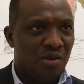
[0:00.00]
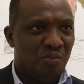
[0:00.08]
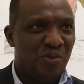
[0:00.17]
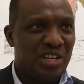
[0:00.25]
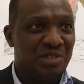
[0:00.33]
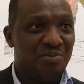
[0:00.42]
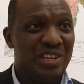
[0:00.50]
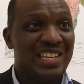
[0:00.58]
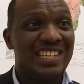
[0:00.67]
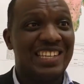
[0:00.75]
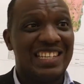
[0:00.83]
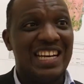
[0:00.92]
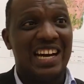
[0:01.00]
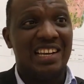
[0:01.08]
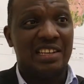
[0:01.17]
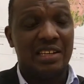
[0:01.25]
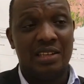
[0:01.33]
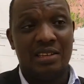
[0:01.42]
but being done
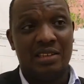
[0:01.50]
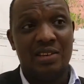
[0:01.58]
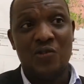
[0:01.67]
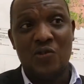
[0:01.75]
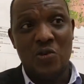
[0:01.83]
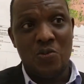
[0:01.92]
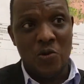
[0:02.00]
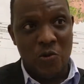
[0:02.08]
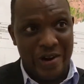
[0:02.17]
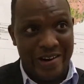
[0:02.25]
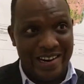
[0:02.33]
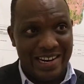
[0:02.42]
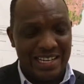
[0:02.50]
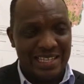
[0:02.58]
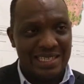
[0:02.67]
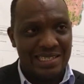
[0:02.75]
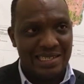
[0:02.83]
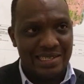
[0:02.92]
in informal way
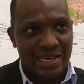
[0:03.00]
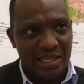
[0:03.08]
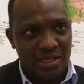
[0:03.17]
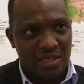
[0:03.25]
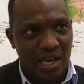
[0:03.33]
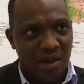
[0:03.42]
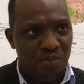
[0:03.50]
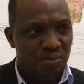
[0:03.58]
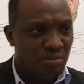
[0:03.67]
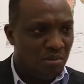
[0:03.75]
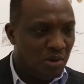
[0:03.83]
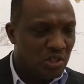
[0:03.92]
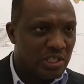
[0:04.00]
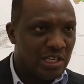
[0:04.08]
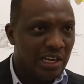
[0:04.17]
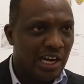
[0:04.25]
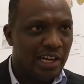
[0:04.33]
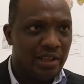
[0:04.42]
that takes up
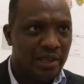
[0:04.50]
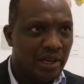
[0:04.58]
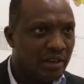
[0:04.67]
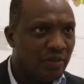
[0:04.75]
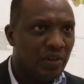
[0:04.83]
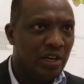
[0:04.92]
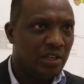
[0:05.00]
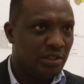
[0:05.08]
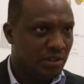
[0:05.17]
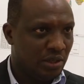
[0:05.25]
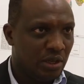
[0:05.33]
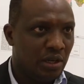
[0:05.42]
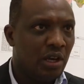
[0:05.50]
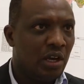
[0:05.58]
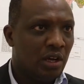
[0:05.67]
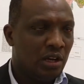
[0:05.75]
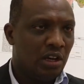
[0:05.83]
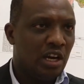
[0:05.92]
mostly other different
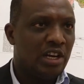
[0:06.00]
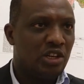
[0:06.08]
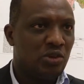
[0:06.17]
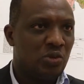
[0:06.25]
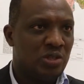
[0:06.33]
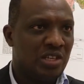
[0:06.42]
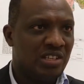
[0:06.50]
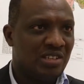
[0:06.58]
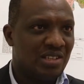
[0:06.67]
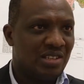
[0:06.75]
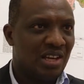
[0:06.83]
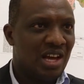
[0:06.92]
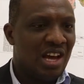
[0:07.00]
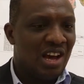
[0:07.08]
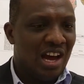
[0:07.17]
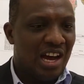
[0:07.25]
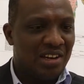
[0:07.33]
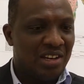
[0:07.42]
land uses.
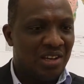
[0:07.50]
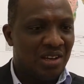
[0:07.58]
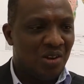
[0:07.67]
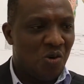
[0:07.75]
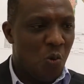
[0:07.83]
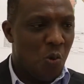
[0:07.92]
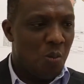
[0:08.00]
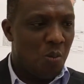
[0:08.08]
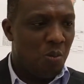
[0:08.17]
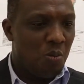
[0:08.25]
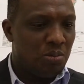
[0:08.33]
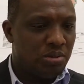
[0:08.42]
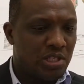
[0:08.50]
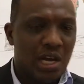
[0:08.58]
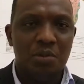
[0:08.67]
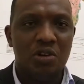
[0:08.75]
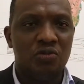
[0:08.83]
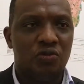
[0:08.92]
And
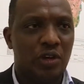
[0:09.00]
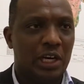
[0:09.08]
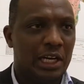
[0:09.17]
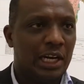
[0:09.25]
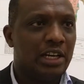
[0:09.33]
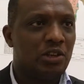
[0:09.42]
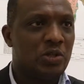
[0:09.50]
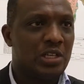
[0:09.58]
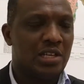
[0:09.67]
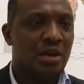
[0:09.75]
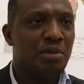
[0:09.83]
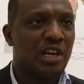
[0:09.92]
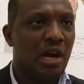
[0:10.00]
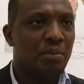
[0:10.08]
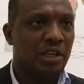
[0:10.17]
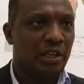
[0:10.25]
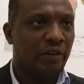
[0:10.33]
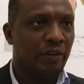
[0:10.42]
some of land uses are
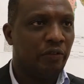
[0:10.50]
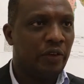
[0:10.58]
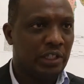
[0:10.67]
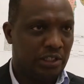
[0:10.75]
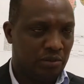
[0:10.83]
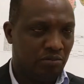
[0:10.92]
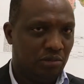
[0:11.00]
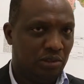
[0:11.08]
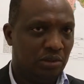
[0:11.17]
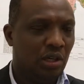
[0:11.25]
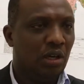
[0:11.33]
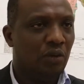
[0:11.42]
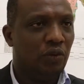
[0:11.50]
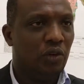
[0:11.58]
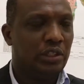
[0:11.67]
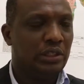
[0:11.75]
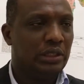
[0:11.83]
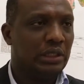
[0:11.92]
becoming victims. For
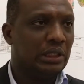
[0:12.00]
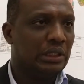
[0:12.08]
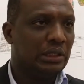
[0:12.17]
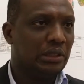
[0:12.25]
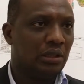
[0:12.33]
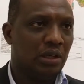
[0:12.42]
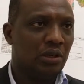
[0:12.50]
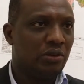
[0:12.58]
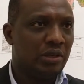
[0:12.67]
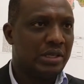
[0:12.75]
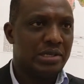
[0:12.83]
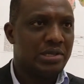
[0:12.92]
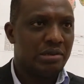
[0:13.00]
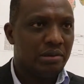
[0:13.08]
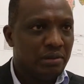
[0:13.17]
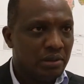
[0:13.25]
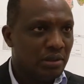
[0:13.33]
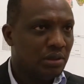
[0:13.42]
instance,
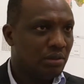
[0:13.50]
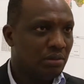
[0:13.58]
agricultural lands,